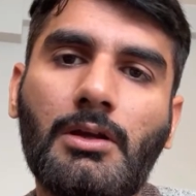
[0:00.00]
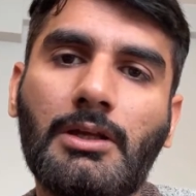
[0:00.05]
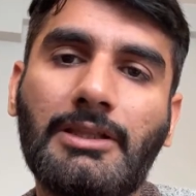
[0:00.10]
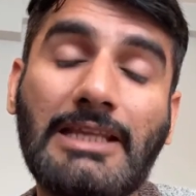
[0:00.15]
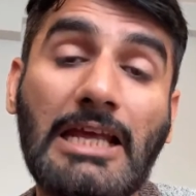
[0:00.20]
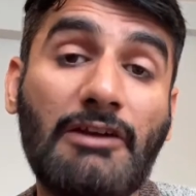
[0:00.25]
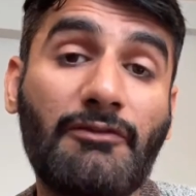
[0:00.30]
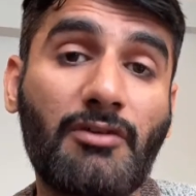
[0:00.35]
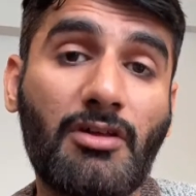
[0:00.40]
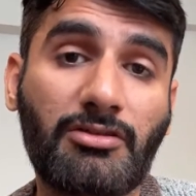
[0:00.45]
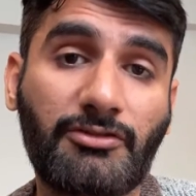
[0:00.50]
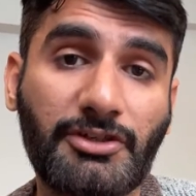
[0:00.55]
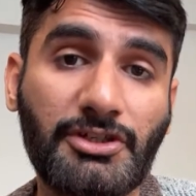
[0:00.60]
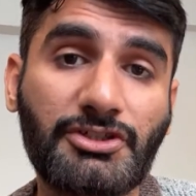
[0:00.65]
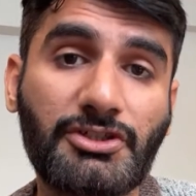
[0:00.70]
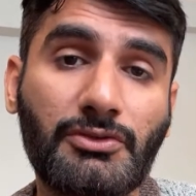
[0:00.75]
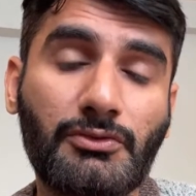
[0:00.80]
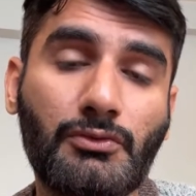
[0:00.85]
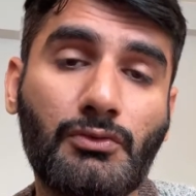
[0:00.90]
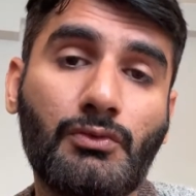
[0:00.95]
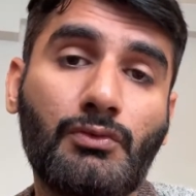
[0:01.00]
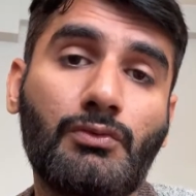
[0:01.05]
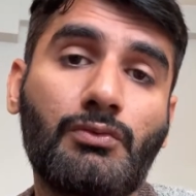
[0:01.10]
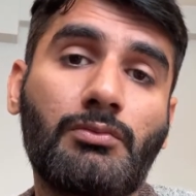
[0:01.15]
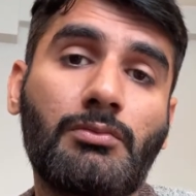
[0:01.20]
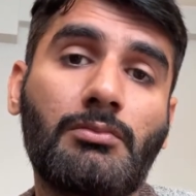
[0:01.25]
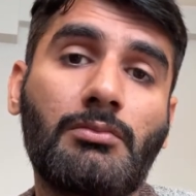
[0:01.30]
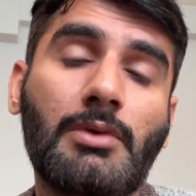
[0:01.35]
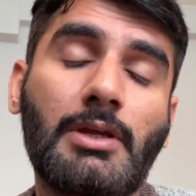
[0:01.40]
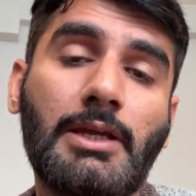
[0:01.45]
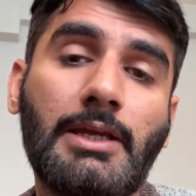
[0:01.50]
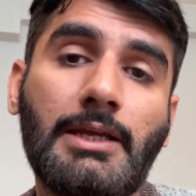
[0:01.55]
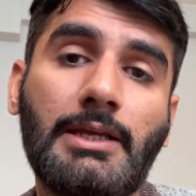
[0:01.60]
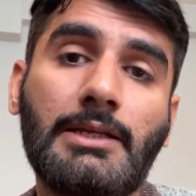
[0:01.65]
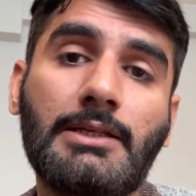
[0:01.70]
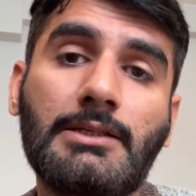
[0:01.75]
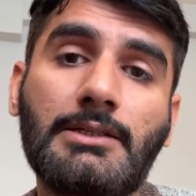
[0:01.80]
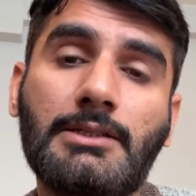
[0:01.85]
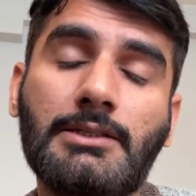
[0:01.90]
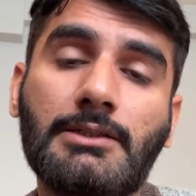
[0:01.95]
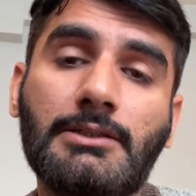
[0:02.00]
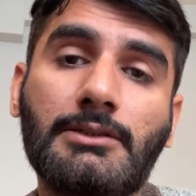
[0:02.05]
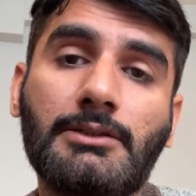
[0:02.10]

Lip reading: That was station 2. And